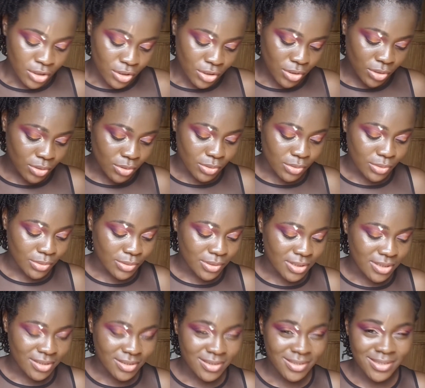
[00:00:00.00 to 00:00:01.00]
So
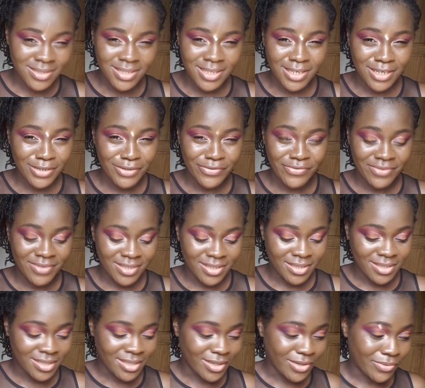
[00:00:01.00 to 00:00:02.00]
these kind of
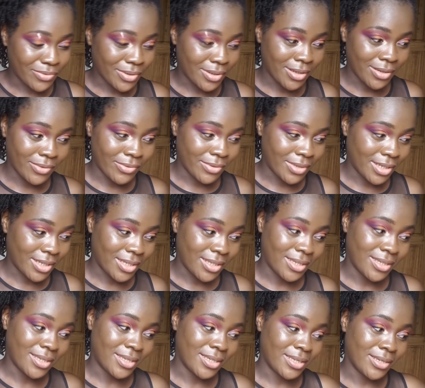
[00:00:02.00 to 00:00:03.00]
things are
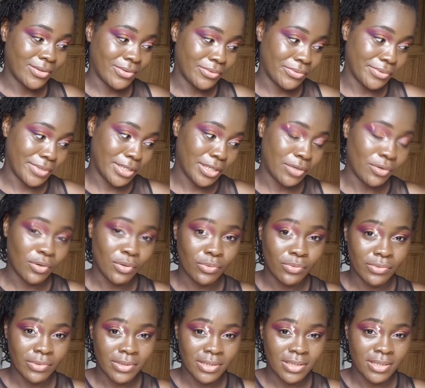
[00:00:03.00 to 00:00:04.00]
really
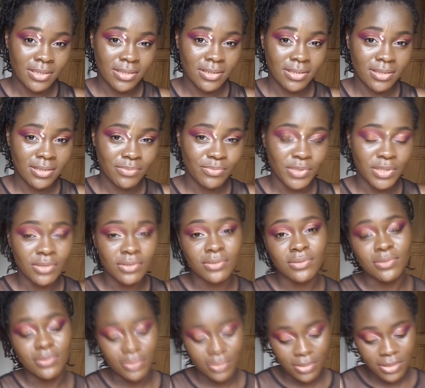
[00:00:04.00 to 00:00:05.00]
awkward,
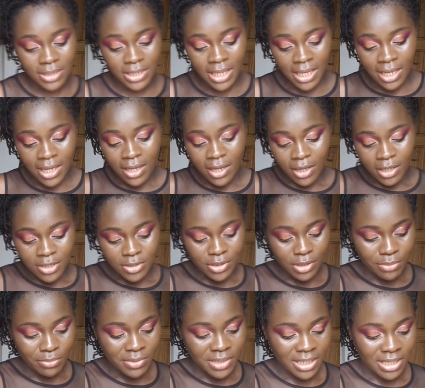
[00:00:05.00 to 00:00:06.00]
because
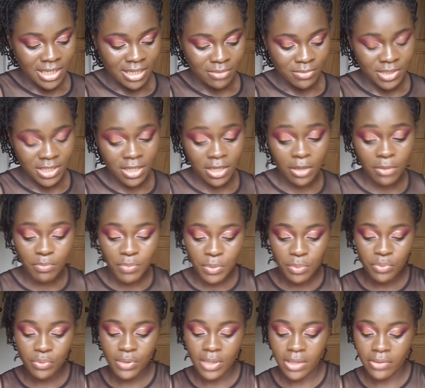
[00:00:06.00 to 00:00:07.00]
sometimes
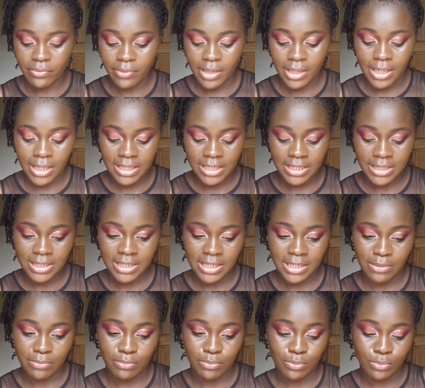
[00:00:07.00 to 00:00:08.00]
people are really
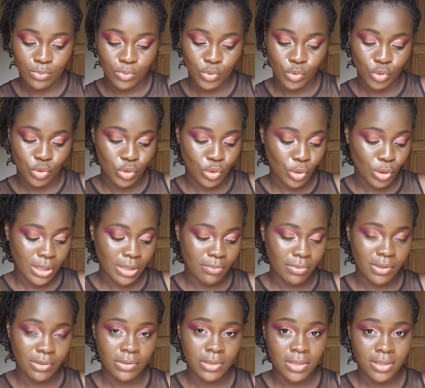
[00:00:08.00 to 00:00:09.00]
ashamed to talk
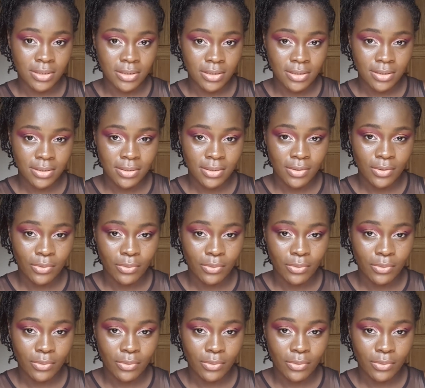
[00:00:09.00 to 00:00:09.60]
about it